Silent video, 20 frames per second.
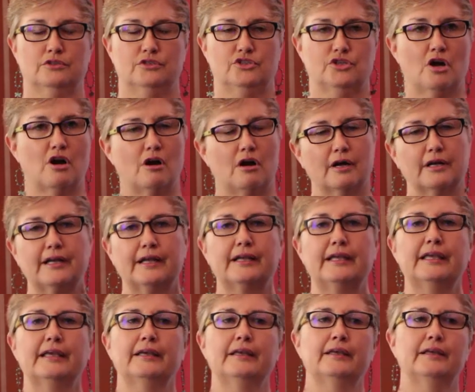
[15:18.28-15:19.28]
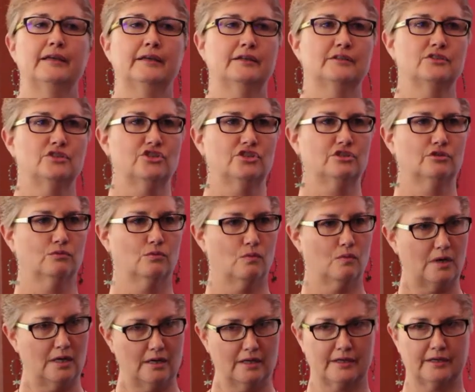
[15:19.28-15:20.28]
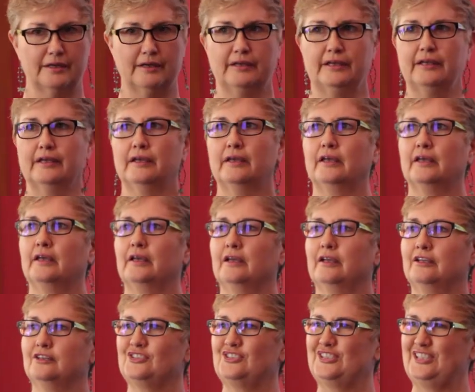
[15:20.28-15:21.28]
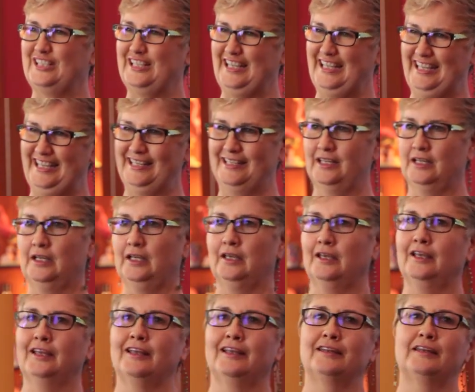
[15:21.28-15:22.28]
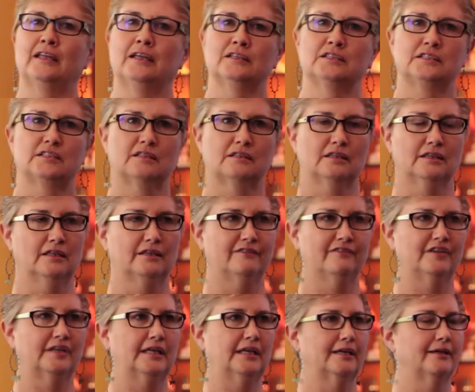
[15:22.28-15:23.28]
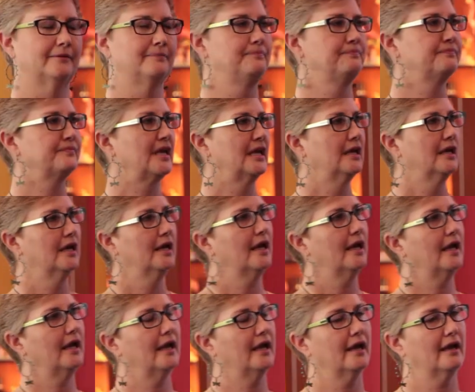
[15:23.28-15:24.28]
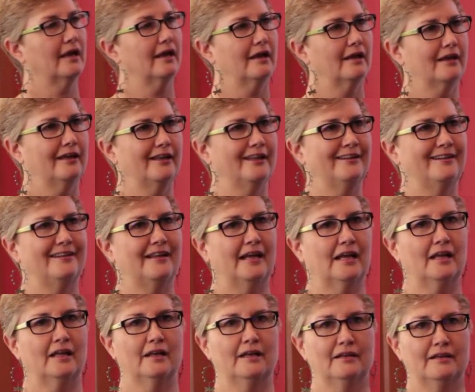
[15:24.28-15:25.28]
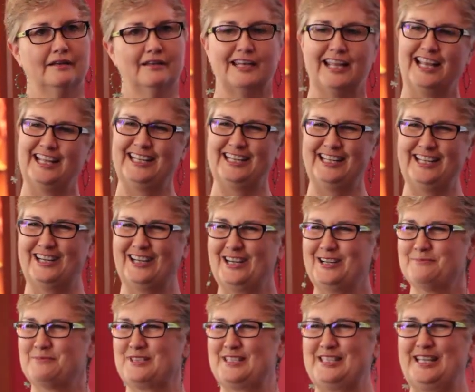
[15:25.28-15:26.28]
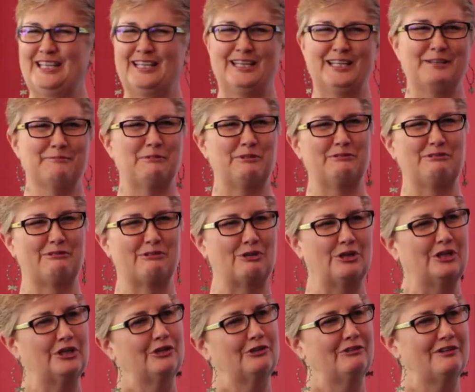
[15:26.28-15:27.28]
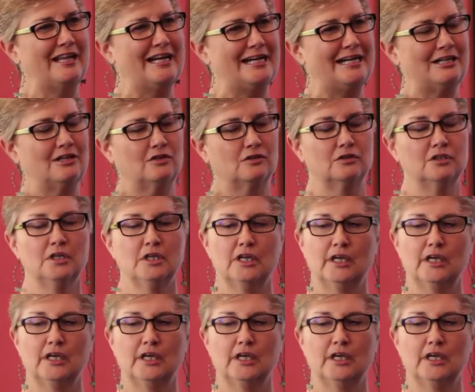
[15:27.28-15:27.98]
talk again, to walk again, to eat again, and to live again. And, and, and here I'm standing before you now.